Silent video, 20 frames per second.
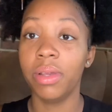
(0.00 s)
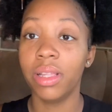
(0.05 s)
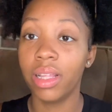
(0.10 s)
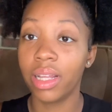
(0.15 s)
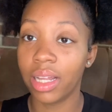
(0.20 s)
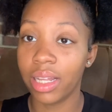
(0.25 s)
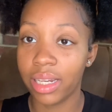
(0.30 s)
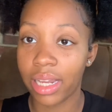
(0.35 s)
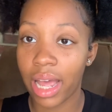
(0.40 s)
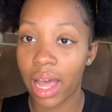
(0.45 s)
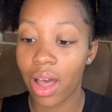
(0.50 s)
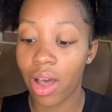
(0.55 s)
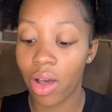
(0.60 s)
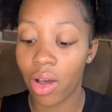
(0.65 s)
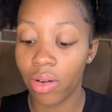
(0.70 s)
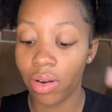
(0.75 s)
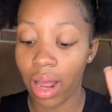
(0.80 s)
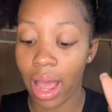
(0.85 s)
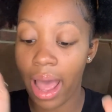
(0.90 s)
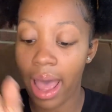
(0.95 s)
looking
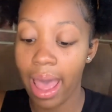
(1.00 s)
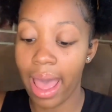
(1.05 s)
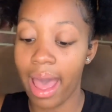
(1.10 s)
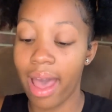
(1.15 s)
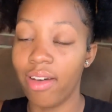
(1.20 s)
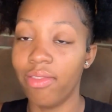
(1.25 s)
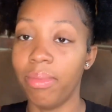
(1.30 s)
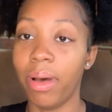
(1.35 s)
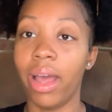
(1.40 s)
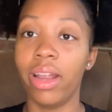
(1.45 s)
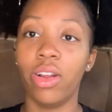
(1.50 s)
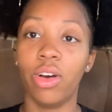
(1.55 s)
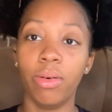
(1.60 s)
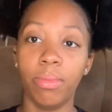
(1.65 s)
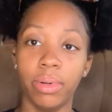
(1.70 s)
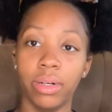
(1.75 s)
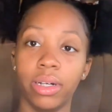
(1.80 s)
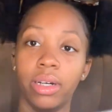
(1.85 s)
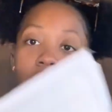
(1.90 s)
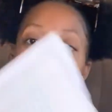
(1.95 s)
down, I have my
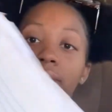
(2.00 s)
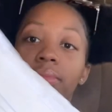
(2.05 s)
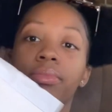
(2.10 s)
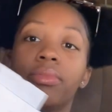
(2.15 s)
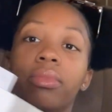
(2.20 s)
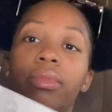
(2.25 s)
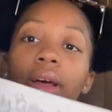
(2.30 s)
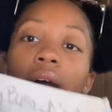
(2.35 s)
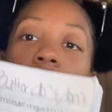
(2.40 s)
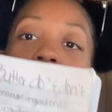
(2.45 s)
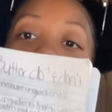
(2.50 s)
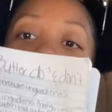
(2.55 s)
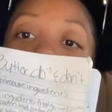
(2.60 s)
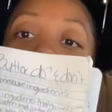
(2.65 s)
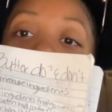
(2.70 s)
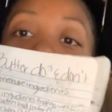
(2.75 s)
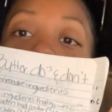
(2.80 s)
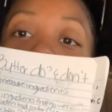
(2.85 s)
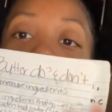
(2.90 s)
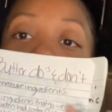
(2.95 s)
notebook. I already
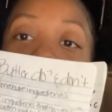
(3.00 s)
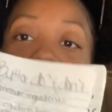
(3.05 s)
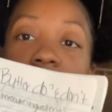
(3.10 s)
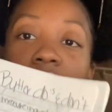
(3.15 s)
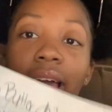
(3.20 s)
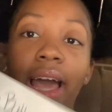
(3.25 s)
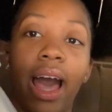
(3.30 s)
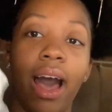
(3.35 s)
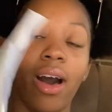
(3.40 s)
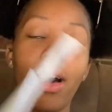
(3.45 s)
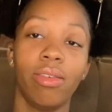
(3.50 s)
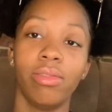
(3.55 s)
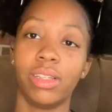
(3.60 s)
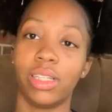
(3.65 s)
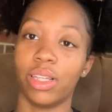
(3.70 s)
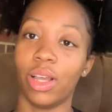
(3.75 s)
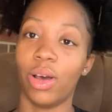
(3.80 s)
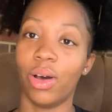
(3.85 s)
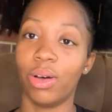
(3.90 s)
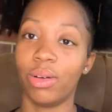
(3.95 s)
wrote everything out,
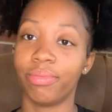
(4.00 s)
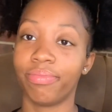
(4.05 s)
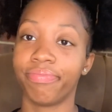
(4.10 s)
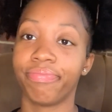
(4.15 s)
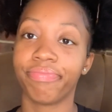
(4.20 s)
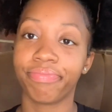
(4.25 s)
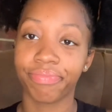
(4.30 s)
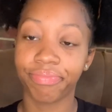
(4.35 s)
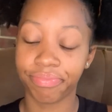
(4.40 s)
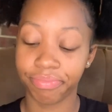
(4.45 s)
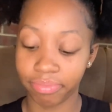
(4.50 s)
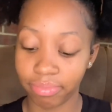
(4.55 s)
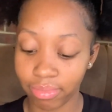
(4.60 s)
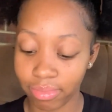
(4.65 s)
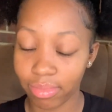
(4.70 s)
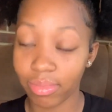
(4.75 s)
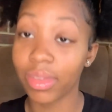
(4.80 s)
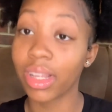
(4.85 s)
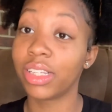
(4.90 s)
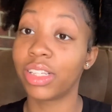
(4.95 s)
so
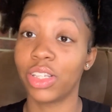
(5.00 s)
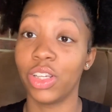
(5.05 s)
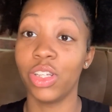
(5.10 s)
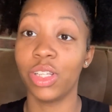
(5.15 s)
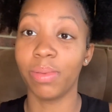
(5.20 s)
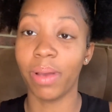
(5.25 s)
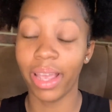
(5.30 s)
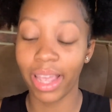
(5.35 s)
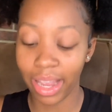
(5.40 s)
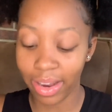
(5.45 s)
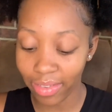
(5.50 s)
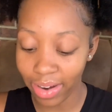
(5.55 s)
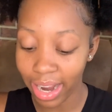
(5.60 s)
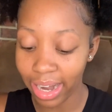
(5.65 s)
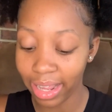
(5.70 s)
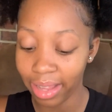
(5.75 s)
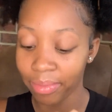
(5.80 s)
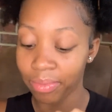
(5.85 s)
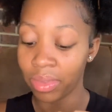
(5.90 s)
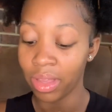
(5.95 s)
excuse my
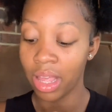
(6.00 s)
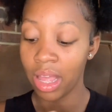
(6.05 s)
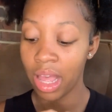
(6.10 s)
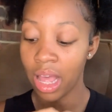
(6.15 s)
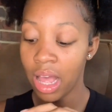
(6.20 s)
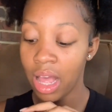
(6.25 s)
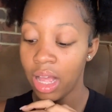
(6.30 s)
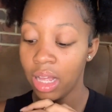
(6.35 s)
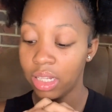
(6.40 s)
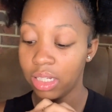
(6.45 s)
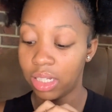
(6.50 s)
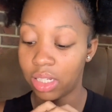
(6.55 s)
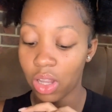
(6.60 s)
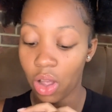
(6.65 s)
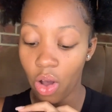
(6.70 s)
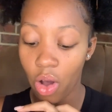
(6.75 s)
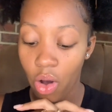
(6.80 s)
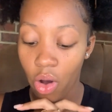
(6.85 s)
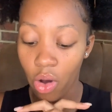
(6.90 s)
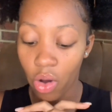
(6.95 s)
handwriting.
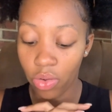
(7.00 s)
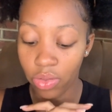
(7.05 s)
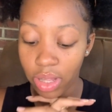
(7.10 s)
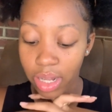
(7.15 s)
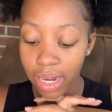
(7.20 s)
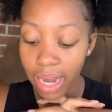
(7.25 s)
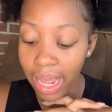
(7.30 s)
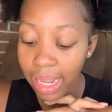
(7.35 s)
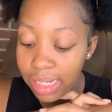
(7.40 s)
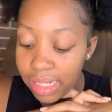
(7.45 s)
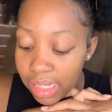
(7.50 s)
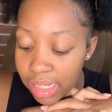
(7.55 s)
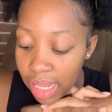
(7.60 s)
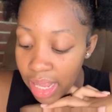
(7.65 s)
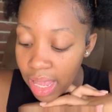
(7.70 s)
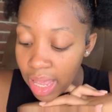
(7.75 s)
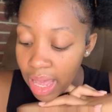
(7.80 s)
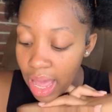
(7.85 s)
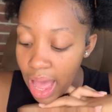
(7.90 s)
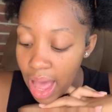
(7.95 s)
So the next
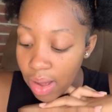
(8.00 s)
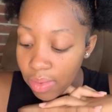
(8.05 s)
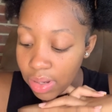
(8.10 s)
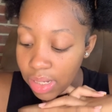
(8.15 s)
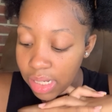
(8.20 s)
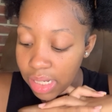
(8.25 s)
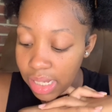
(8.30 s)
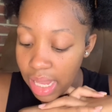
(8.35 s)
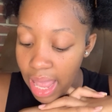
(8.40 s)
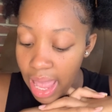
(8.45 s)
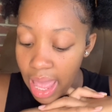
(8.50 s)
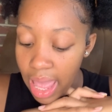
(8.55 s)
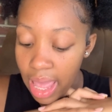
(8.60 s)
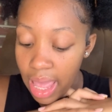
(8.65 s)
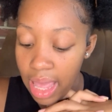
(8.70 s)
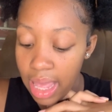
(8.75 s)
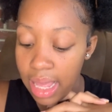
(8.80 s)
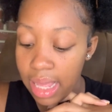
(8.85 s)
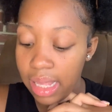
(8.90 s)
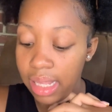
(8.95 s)
thing I would
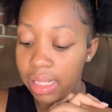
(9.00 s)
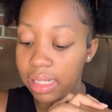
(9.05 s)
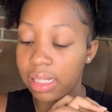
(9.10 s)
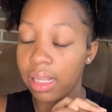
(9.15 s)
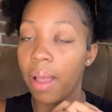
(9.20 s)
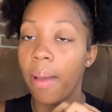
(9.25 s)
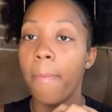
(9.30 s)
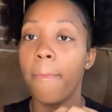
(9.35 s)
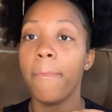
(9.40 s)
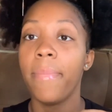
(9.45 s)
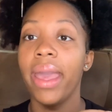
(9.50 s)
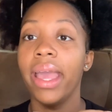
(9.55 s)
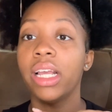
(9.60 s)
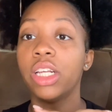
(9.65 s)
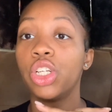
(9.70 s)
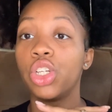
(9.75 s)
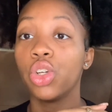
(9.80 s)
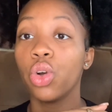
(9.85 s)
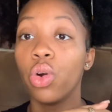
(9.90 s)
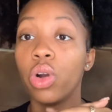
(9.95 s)
say is make
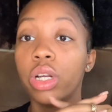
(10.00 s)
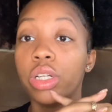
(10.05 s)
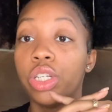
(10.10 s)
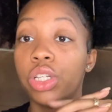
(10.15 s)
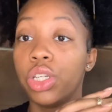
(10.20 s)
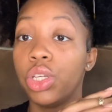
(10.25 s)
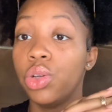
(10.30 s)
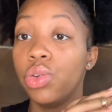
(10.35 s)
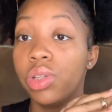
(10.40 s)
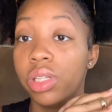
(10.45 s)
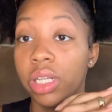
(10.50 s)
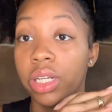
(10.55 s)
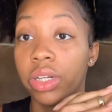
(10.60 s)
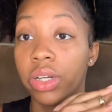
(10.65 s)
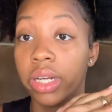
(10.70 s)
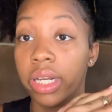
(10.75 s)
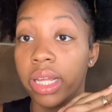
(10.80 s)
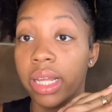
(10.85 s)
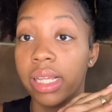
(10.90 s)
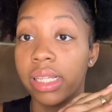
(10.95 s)
sure to use
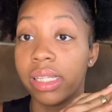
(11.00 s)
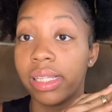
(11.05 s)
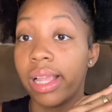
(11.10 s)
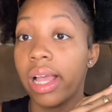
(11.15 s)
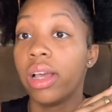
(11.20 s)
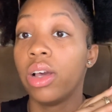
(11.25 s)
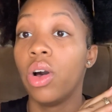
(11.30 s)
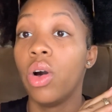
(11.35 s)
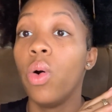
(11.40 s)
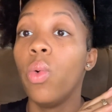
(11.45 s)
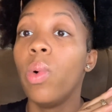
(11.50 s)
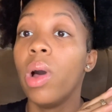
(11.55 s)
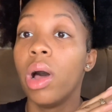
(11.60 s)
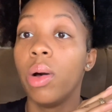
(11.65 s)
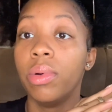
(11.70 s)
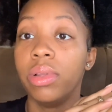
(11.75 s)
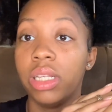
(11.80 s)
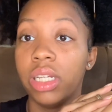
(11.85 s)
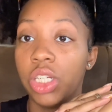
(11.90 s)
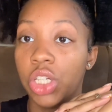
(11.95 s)
ingredients that go well
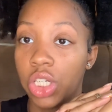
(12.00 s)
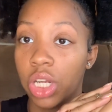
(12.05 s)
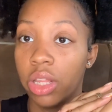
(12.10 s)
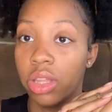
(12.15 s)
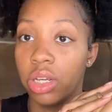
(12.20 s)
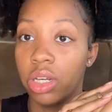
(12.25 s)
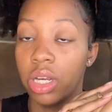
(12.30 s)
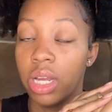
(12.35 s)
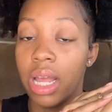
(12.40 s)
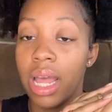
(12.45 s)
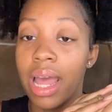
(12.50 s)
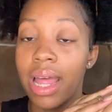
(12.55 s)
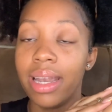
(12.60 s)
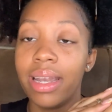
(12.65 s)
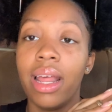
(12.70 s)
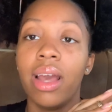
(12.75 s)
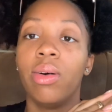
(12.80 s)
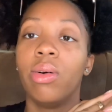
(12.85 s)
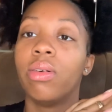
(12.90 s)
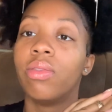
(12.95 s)
with each other.
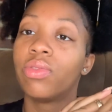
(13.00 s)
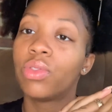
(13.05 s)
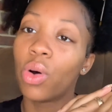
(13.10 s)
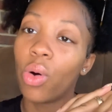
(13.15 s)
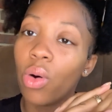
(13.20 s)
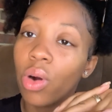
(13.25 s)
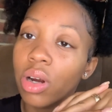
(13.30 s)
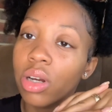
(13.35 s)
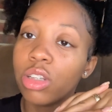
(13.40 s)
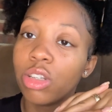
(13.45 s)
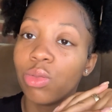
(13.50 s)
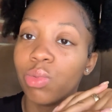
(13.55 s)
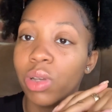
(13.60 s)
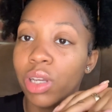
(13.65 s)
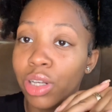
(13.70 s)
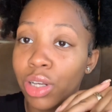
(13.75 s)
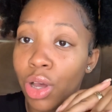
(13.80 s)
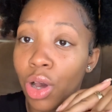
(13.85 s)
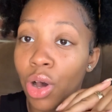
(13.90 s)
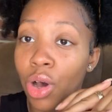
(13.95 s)
Now, of course, we
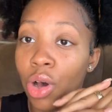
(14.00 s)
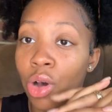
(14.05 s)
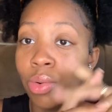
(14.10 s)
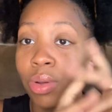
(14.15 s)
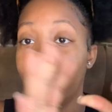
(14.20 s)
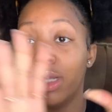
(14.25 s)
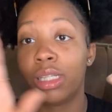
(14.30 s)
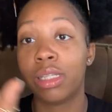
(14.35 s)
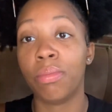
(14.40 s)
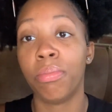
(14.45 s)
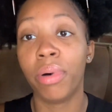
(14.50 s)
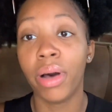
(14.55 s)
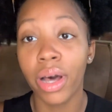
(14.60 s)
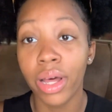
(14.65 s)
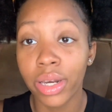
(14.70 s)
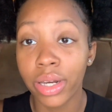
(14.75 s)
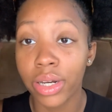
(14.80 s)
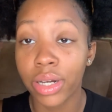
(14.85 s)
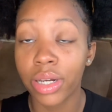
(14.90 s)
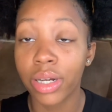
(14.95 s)
know it's
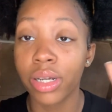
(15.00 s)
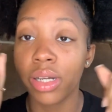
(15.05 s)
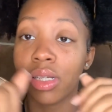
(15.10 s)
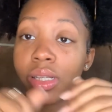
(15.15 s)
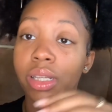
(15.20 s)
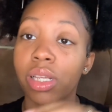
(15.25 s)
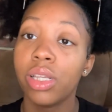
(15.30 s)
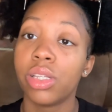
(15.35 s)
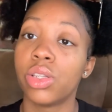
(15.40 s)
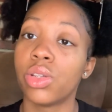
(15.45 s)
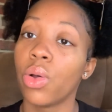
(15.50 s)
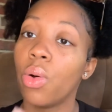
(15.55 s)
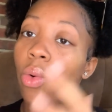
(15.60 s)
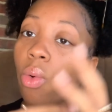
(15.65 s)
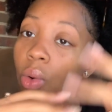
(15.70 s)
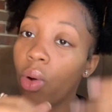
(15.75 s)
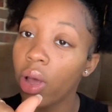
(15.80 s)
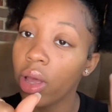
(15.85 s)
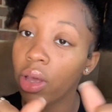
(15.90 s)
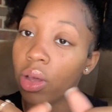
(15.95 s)
butters, it's
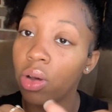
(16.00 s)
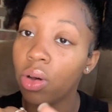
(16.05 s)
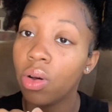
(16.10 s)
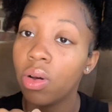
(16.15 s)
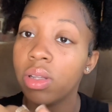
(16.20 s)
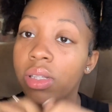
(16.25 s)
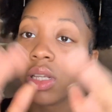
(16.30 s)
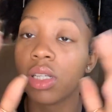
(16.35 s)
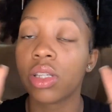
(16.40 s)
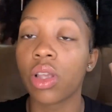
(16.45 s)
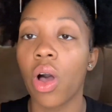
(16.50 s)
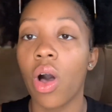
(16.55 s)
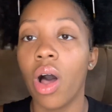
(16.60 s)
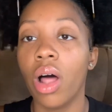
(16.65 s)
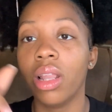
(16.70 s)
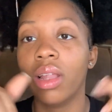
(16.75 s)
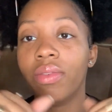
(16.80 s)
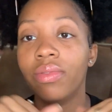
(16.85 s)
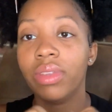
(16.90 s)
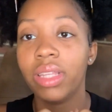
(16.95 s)
oils, it's
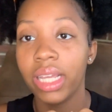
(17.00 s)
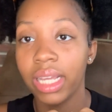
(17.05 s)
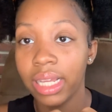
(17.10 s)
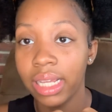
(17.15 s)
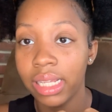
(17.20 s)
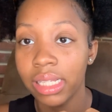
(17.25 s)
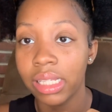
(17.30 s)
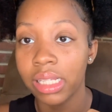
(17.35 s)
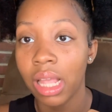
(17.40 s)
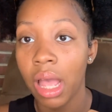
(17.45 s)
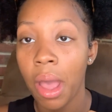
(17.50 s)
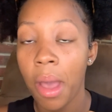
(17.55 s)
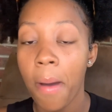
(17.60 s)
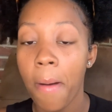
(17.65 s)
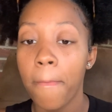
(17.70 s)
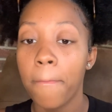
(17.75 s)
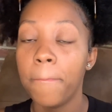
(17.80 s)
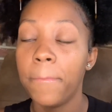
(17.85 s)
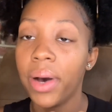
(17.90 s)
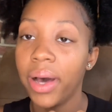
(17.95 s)
all of this,
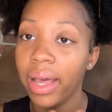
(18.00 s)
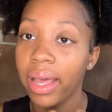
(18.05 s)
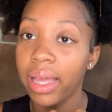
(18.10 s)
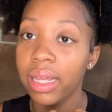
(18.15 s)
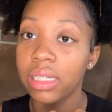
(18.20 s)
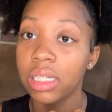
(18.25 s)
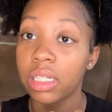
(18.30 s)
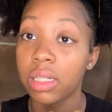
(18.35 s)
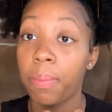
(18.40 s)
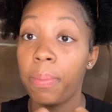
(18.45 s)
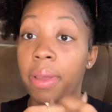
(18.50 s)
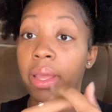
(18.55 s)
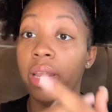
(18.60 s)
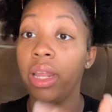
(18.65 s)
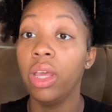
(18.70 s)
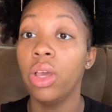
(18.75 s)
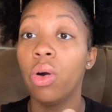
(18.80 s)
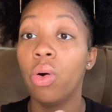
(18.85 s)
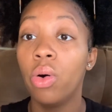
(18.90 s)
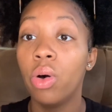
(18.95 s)
but
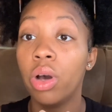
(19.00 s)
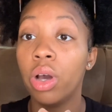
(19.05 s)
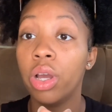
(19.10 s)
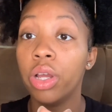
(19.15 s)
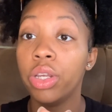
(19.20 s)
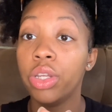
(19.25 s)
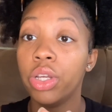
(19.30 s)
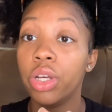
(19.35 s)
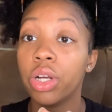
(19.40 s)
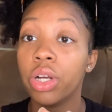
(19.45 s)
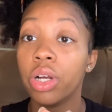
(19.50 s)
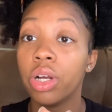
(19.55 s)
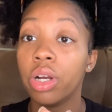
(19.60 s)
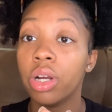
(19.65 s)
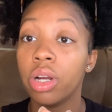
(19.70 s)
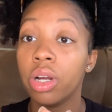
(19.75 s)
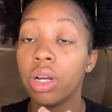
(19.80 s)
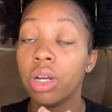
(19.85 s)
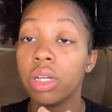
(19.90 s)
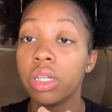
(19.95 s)
depending on
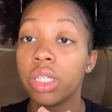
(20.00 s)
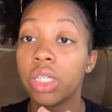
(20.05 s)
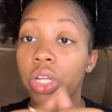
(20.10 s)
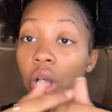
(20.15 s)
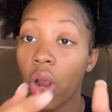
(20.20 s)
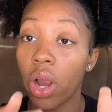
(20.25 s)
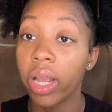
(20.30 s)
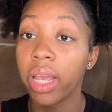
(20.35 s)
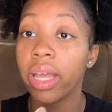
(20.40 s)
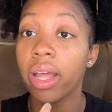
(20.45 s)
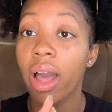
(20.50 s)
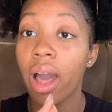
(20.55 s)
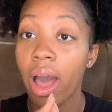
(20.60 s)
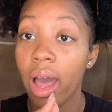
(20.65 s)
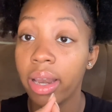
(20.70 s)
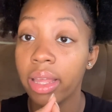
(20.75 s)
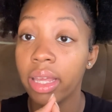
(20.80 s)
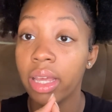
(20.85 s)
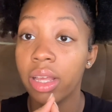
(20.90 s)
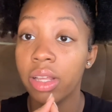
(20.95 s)
your target
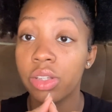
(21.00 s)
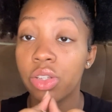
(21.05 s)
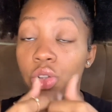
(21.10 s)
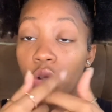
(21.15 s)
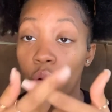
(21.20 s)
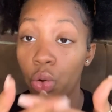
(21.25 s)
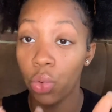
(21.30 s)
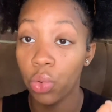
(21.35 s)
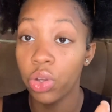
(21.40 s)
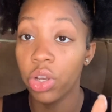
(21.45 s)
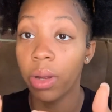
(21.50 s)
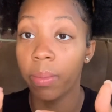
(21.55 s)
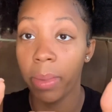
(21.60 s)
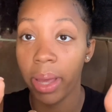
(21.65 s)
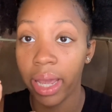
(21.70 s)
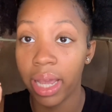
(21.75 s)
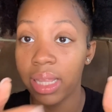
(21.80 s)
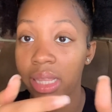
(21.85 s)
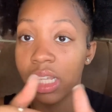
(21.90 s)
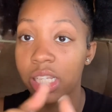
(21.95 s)
audience, who you're
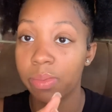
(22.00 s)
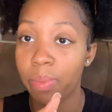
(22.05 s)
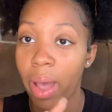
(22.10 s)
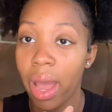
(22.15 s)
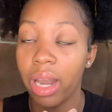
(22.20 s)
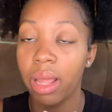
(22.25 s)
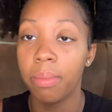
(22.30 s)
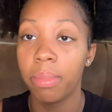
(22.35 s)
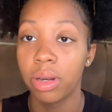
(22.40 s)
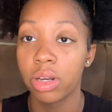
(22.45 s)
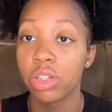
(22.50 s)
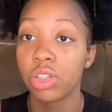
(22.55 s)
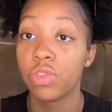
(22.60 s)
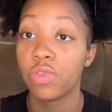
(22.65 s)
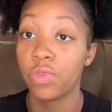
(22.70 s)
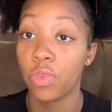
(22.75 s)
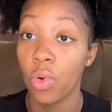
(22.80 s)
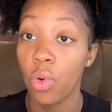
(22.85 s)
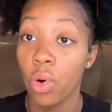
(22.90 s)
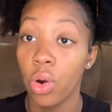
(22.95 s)
making these body butters
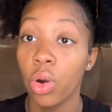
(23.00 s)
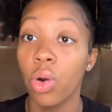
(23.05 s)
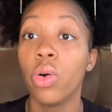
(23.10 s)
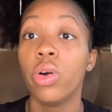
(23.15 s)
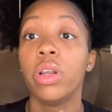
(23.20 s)
for, or